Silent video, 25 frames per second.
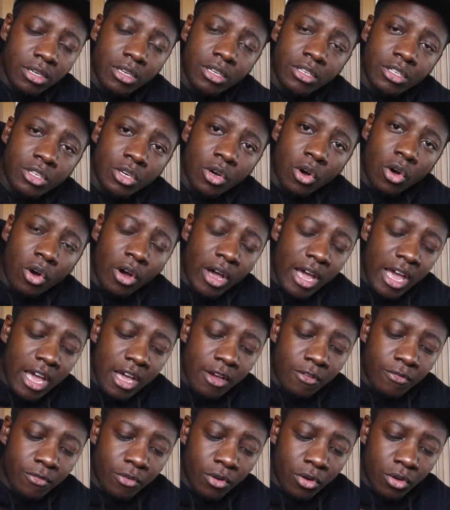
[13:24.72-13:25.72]
your
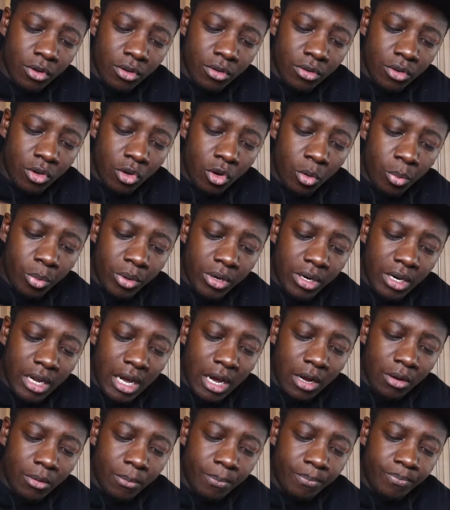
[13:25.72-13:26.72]
airflow up and
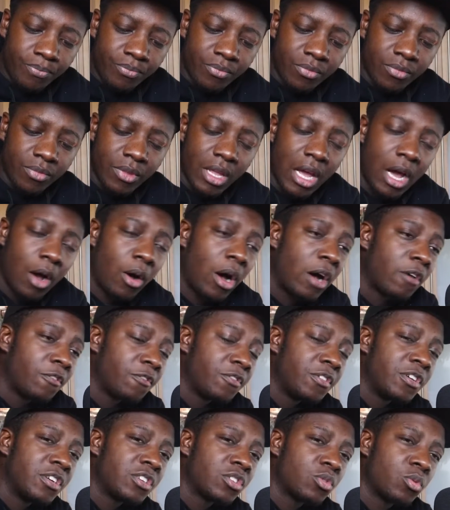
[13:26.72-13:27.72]
down. Now at
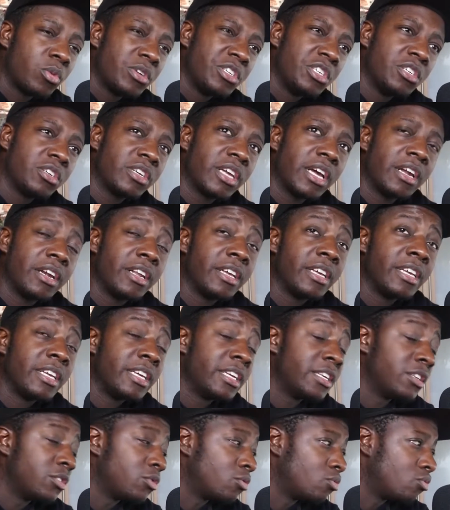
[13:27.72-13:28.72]
first when you get it, it
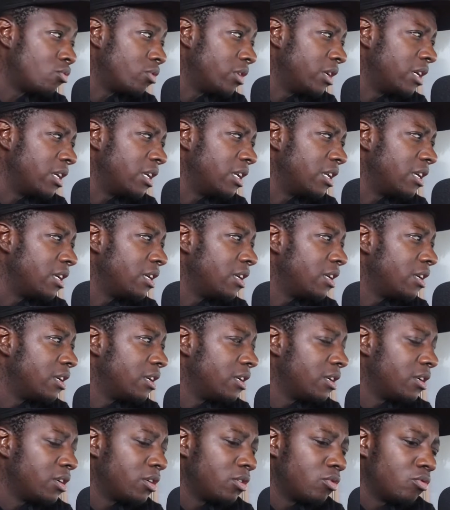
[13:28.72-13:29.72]
is really
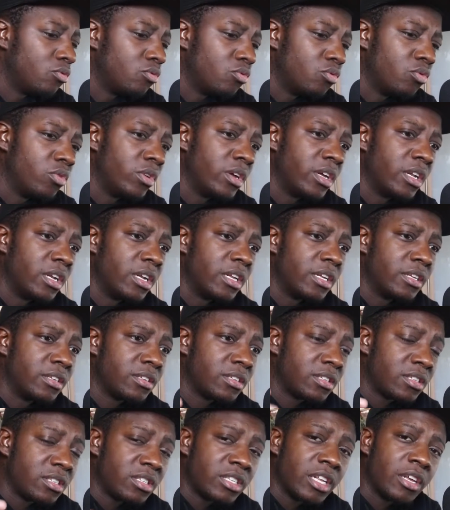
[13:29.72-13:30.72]

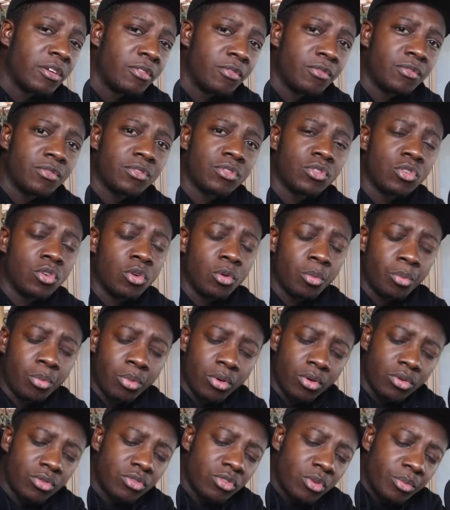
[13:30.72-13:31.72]
stiff, so
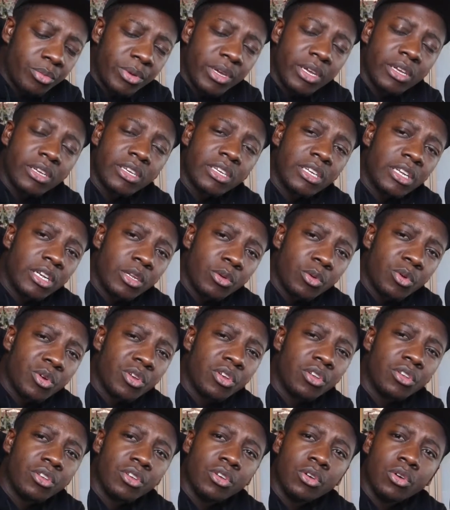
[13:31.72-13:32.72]
put a bit of
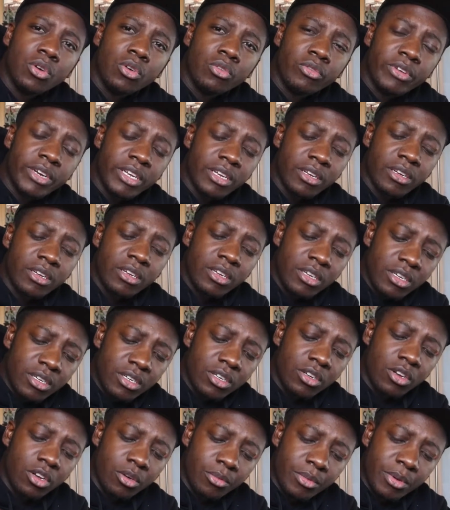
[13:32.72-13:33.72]
e-liquid on the O-ring,
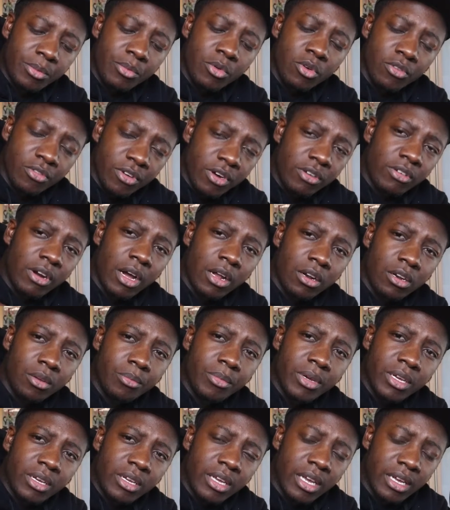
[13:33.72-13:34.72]
you know what I mean, move it around a
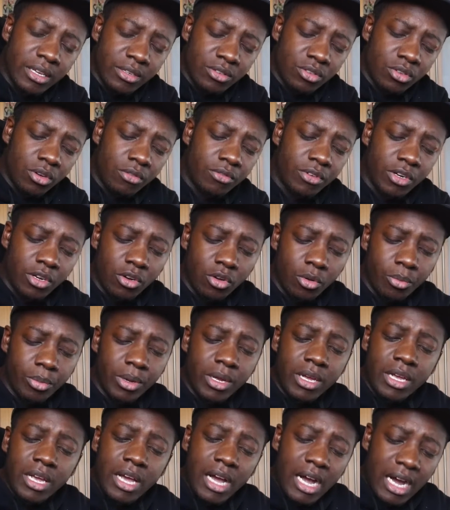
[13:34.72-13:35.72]
bit, get it softened up,
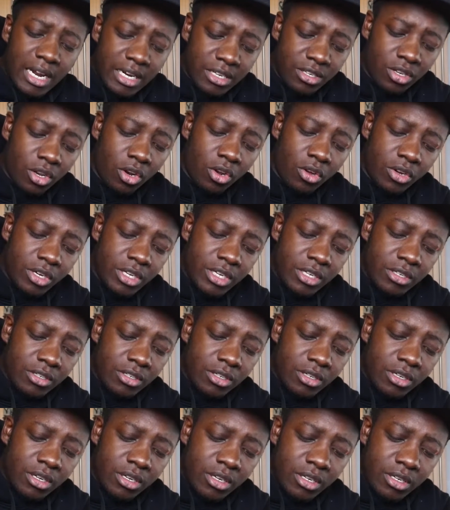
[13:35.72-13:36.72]
and it's a lot
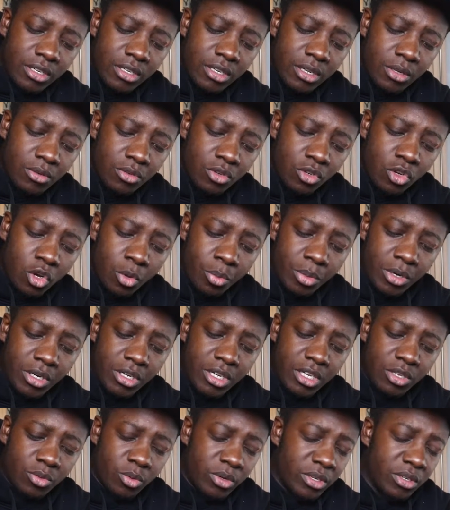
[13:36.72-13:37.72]
easier. There's a couple of
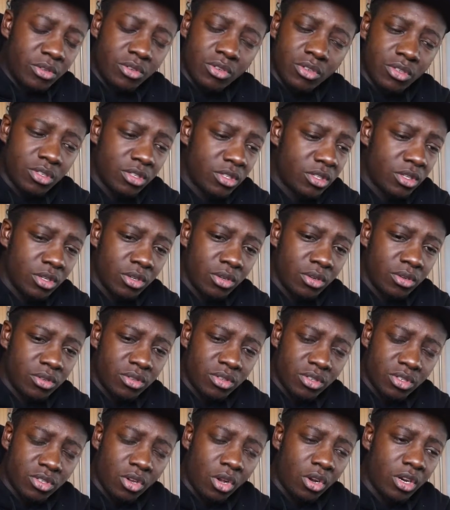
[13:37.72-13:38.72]
days when it's just still
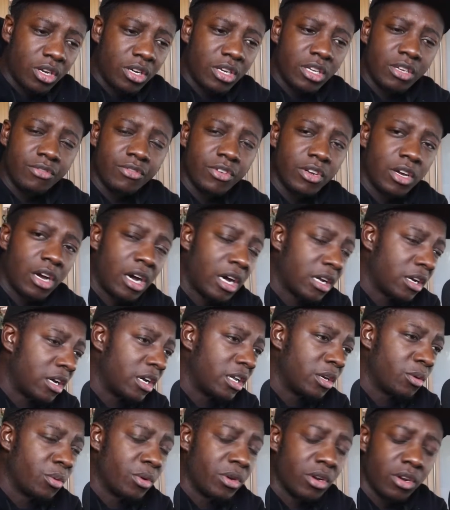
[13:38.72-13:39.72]
solid even though I had
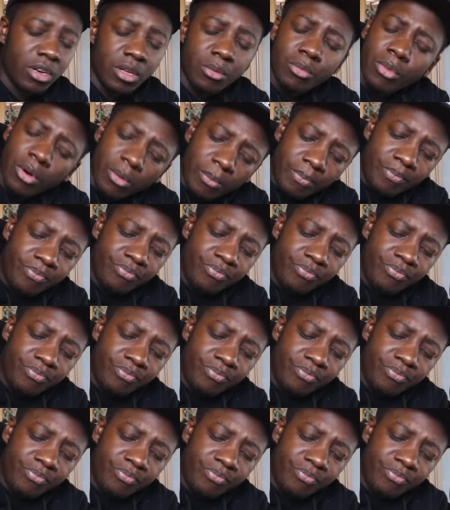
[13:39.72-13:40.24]
liquid on it, but